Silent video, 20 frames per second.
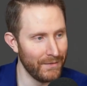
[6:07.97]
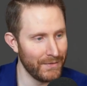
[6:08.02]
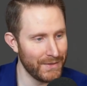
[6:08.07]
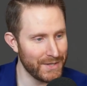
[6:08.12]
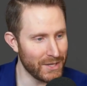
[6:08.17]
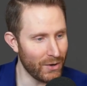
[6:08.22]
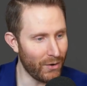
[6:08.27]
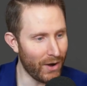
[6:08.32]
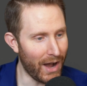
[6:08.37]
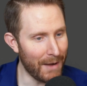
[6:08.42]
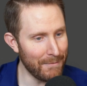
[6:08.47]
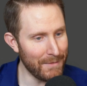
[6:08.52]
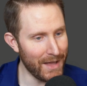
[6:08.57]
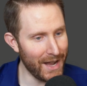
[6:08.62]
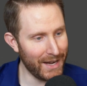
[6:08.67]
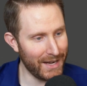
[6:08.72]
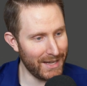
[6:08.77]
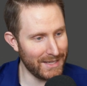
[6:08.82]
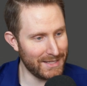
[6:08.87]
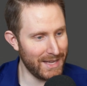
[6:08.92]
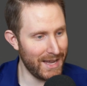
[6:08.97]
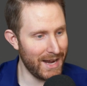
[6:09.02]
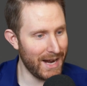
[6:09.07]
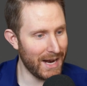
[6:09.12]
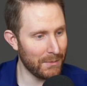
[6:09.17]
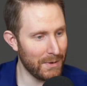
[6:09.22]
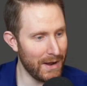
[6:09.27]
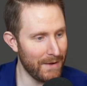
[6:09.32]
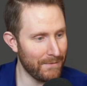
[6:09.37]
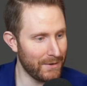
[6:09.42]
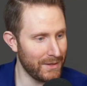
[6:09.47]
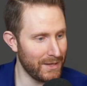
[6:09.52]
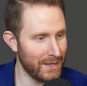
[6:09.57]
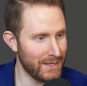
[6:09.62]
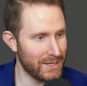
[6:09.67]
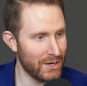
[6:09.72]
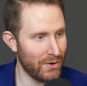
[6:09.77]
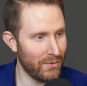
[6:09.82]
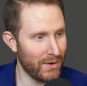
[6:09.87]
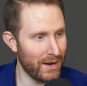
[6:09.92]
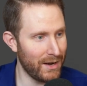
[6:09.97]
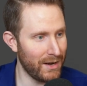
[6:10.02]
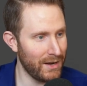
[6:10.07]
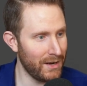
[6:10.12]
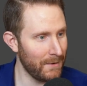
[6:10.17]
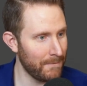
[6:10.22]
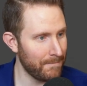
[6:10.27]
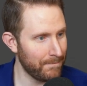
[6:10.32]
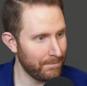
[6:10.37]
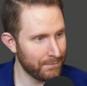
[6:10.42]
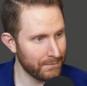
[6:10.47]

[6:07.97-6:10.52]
So I'm not going to sit here and wait for this to render.